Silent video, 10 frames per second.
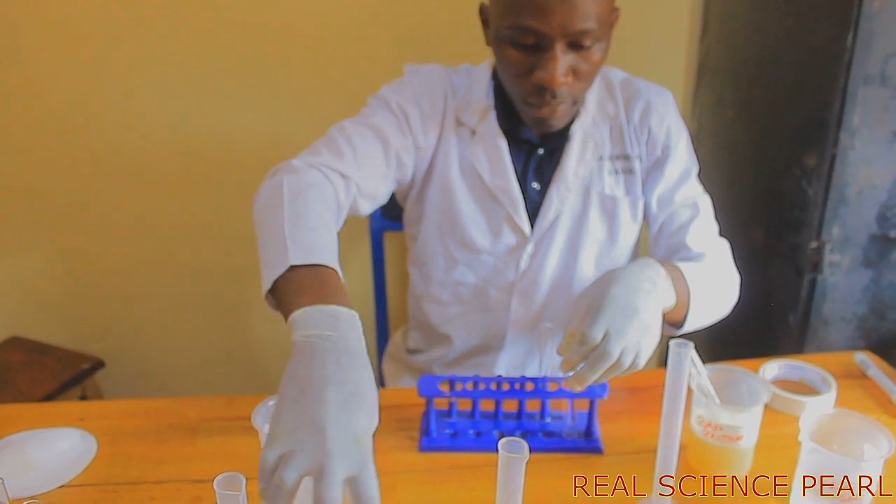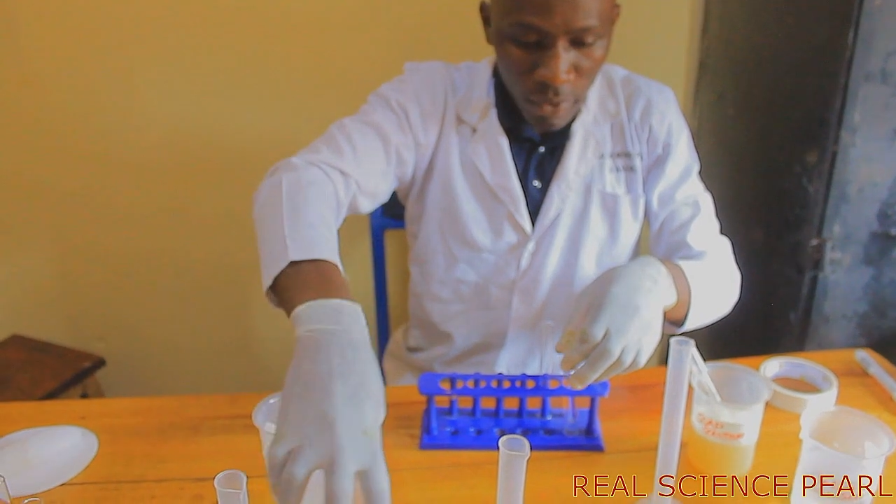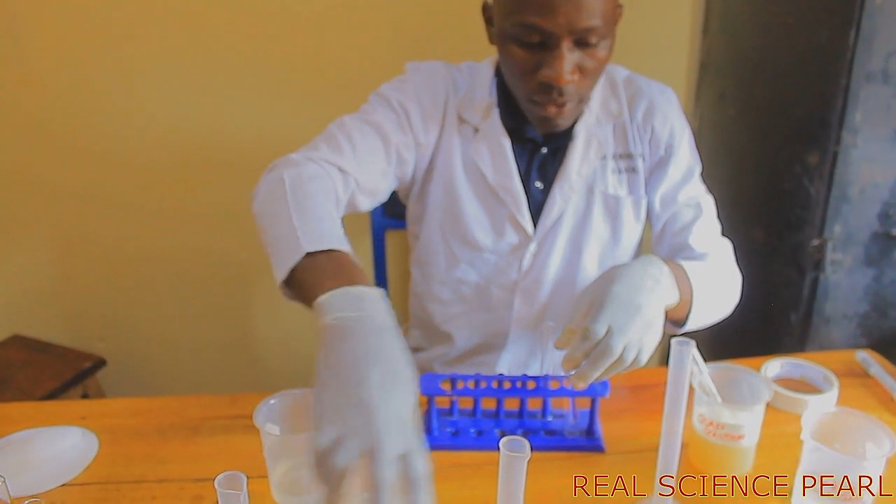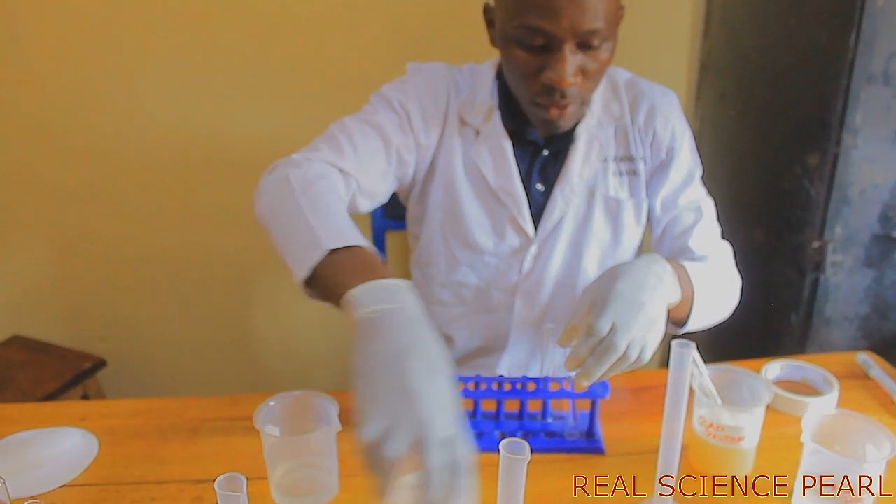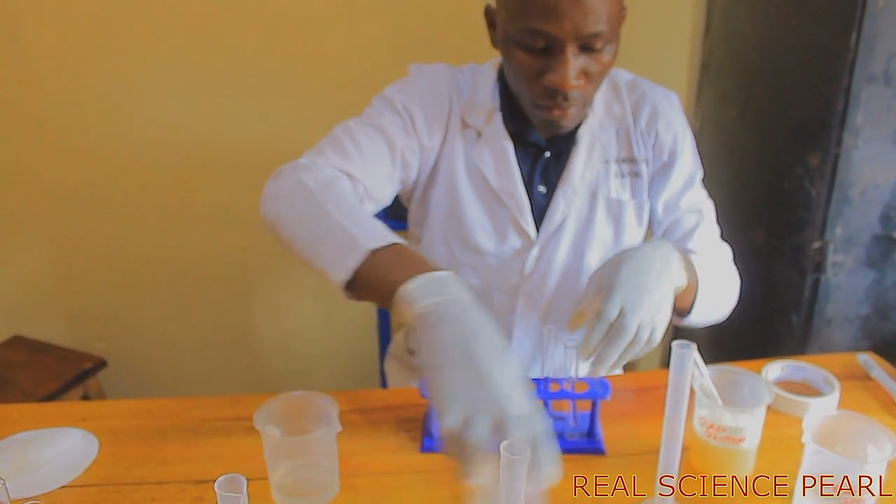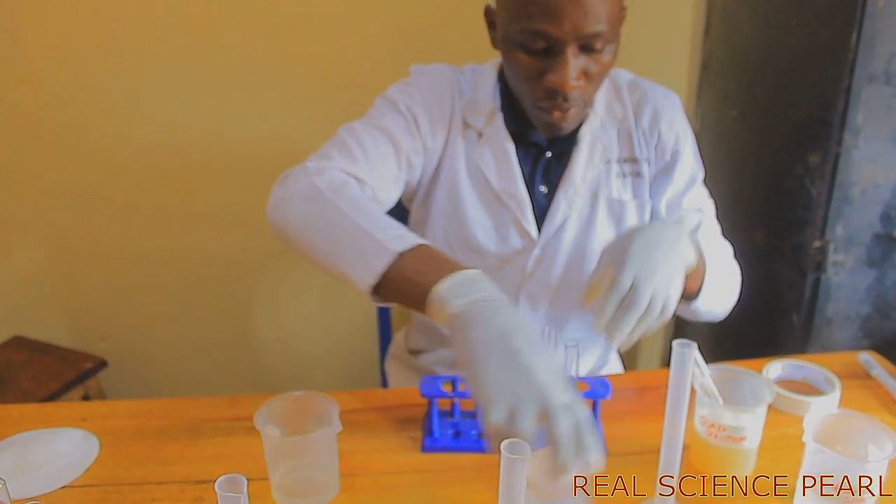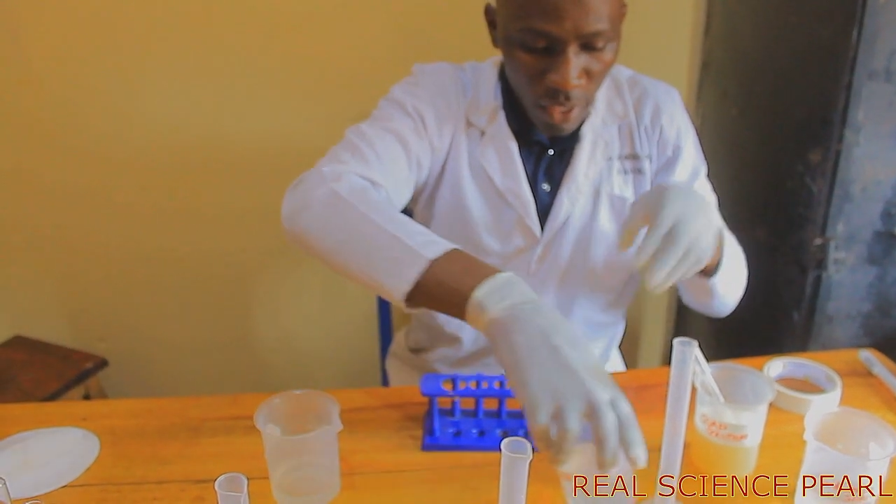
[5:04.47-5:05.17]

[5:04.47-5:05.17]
This is for